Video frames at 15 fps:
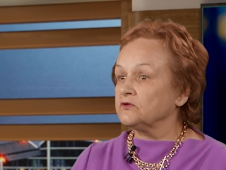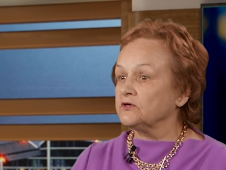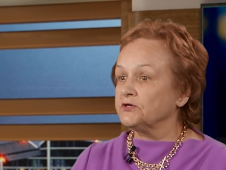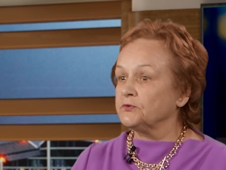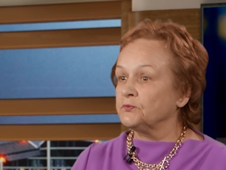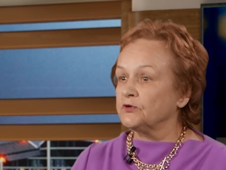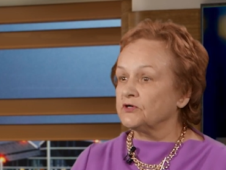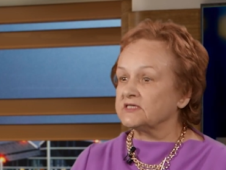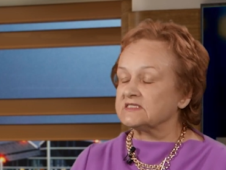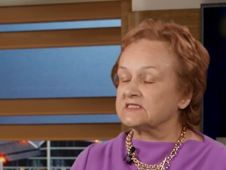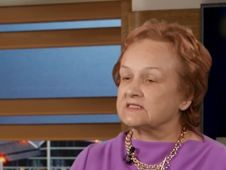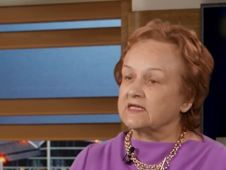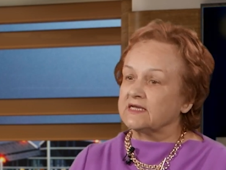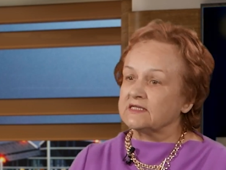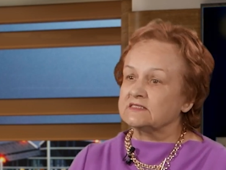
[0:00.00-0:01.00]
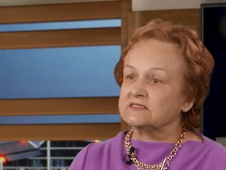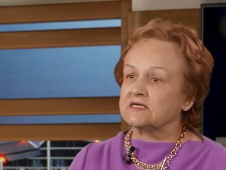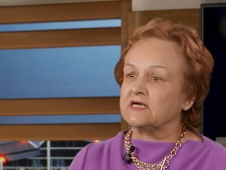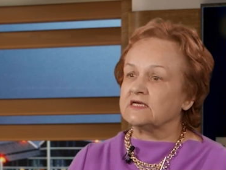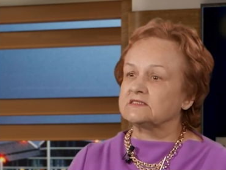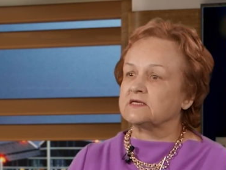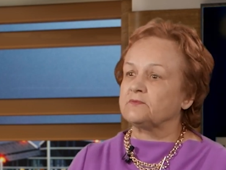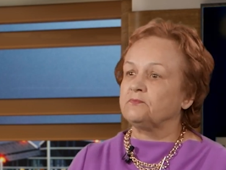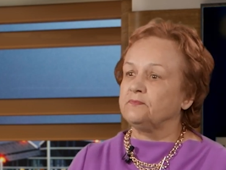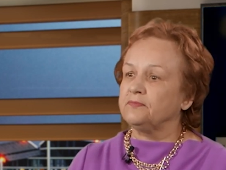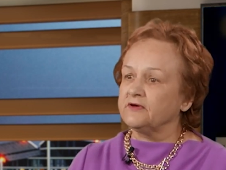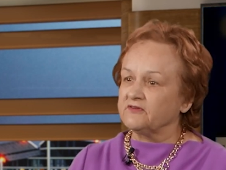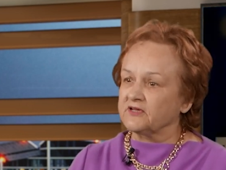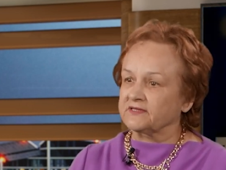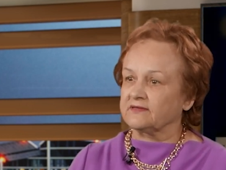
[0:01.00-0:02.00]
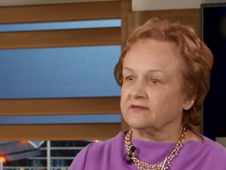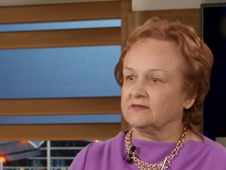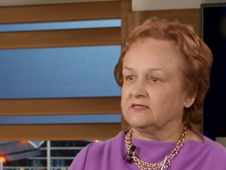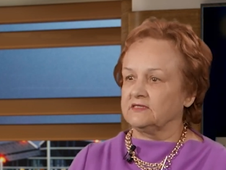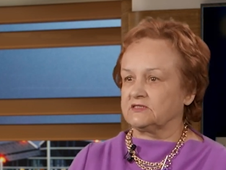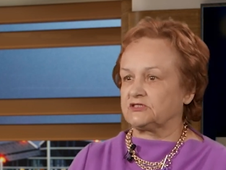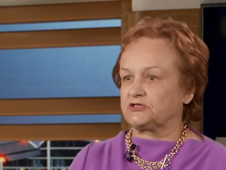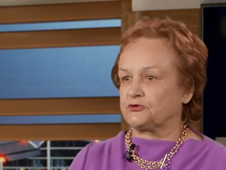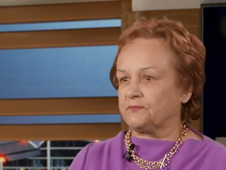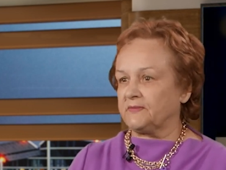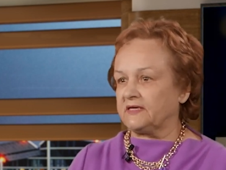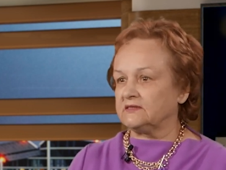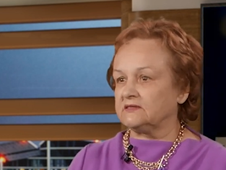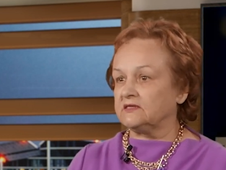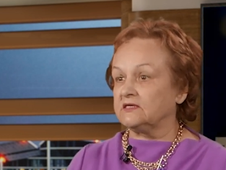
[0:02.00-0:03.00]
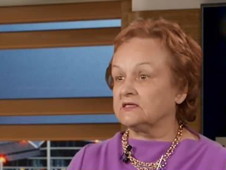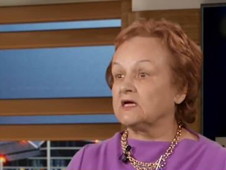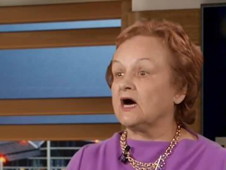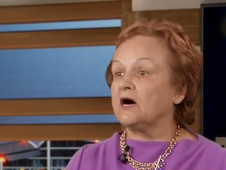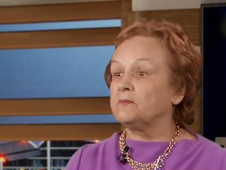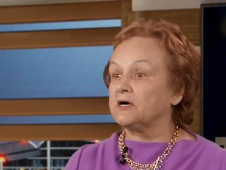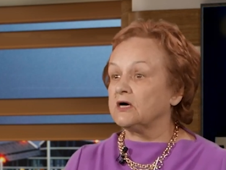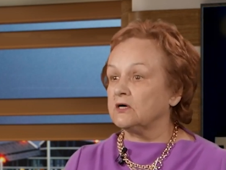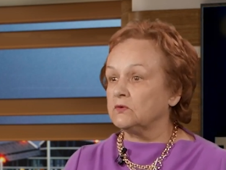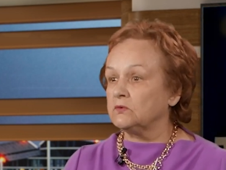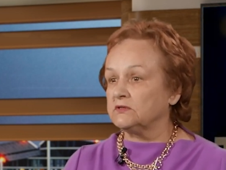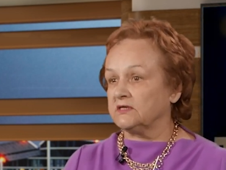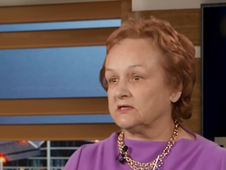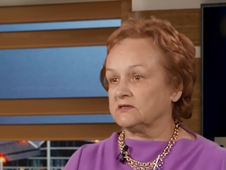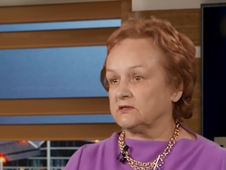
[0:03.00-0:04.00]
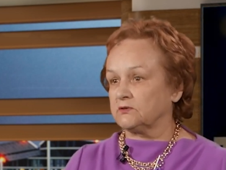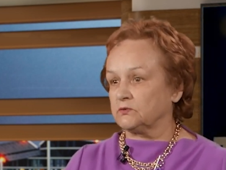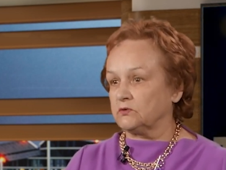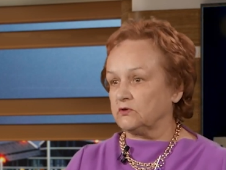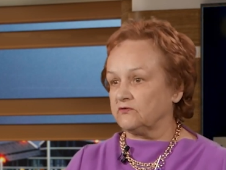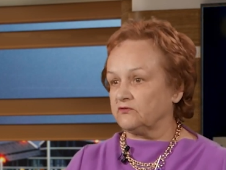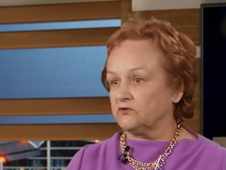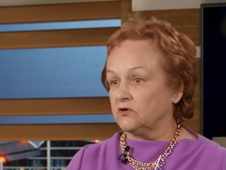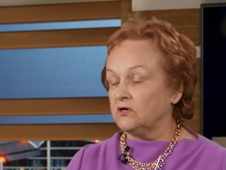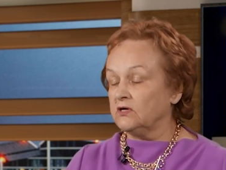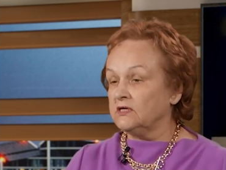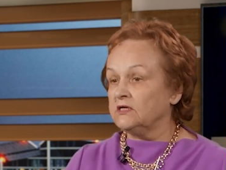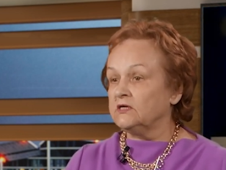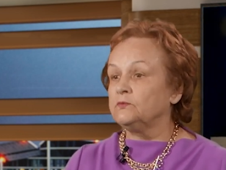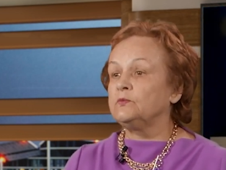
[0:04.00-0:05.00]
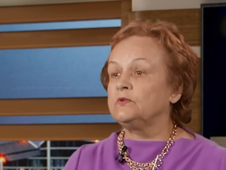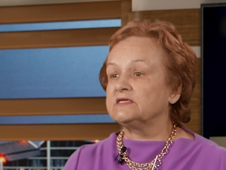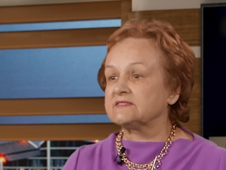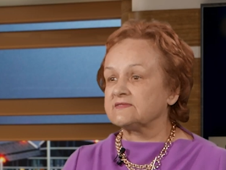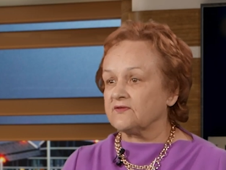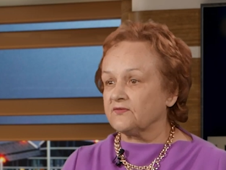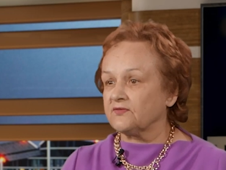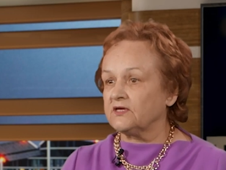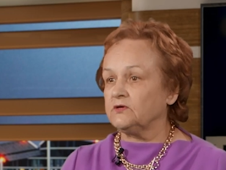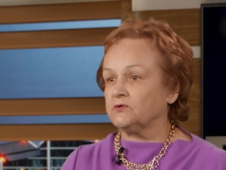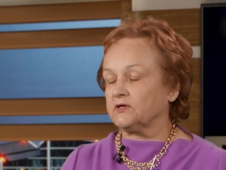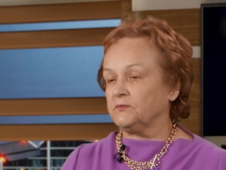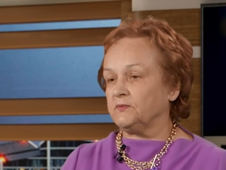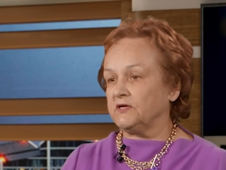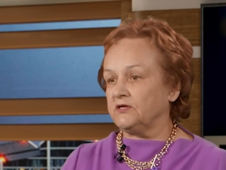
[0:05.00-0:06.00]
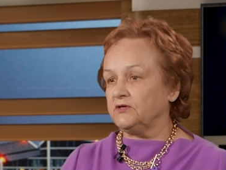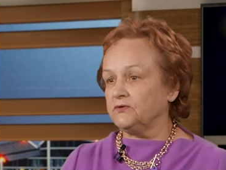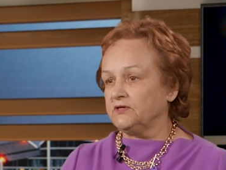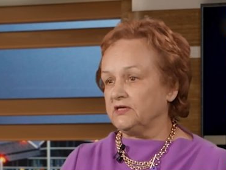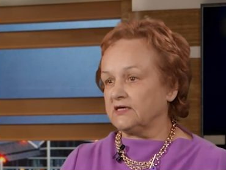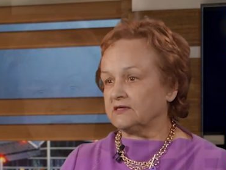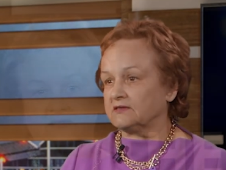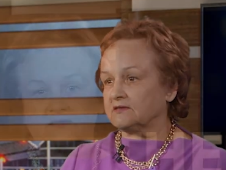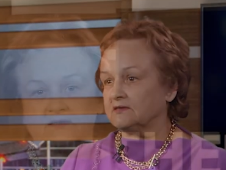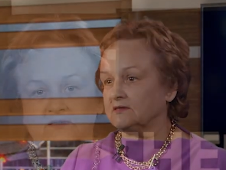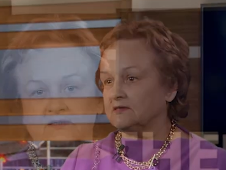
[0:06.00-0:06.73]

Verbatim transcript: Law report stands as a pivotal instrument in upholding the rule of law within the European Union.